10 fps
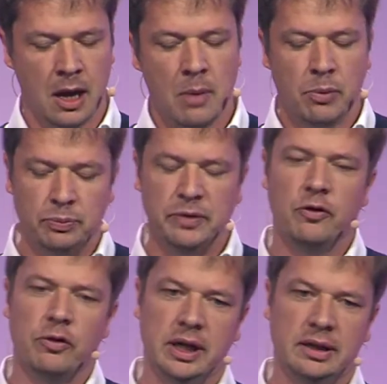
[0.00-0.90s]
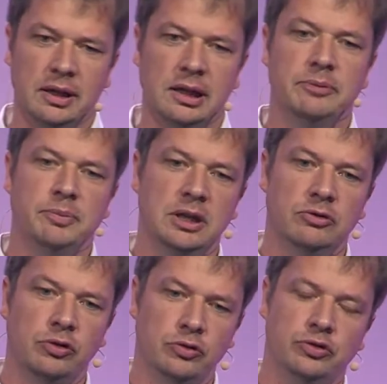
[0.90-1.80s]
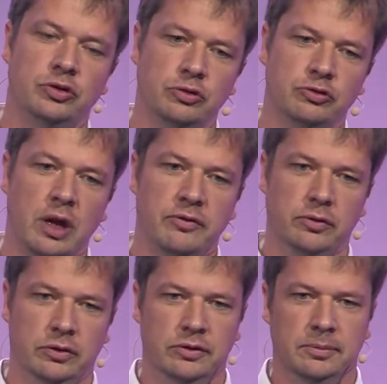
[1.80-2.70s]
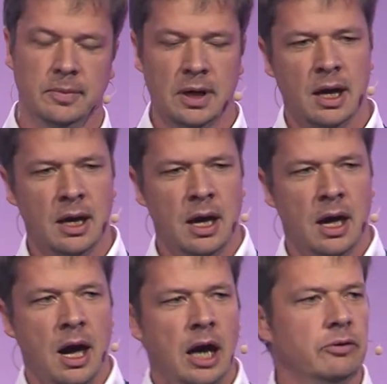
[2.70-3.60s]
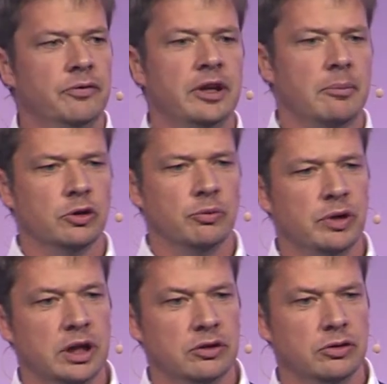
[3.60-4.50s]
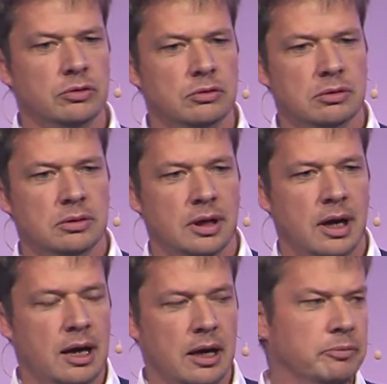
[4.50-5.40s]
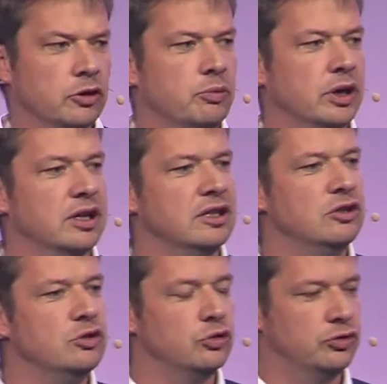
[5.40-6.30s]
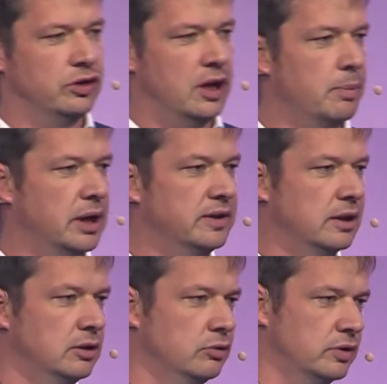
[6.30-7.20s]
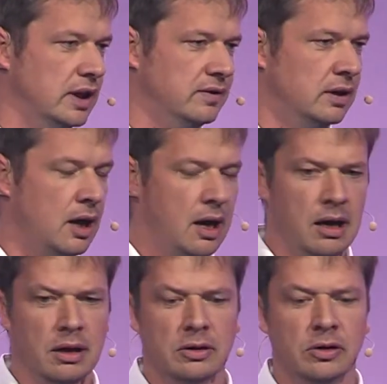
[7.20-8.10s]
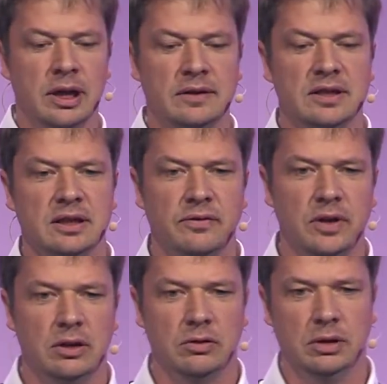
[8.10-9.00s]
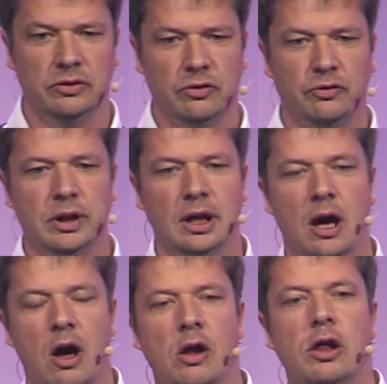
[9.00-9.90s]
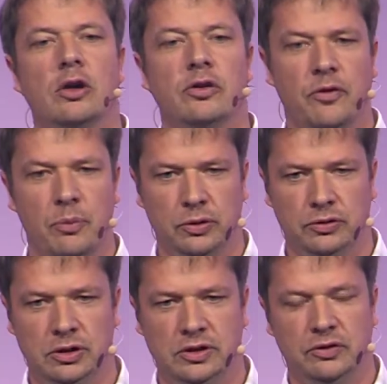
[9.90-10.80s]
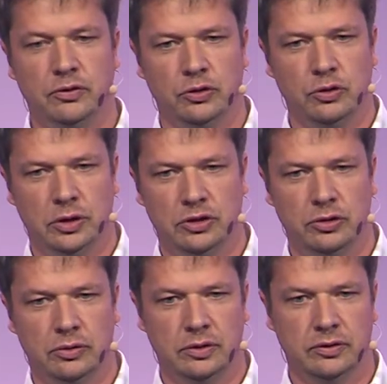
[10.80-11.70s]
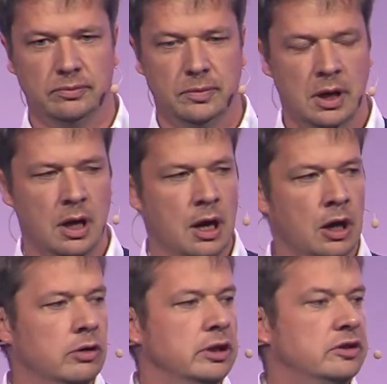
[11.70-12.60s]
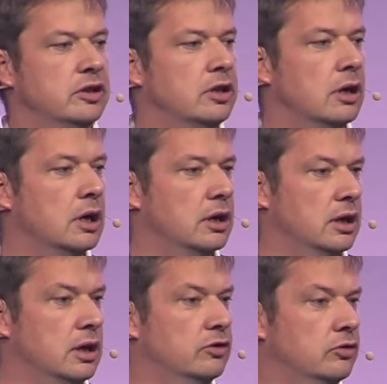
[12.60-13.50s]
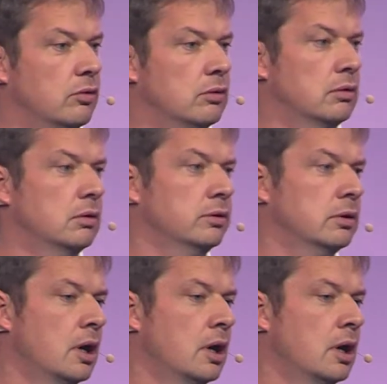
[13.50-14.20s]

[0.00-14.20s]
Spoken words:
But beforehand, let me introduce you DriveQuant. I don't think I'm going to break any news today by telling you that connected vehicle is offering a lot of opportunities for you insurers. Connected car is all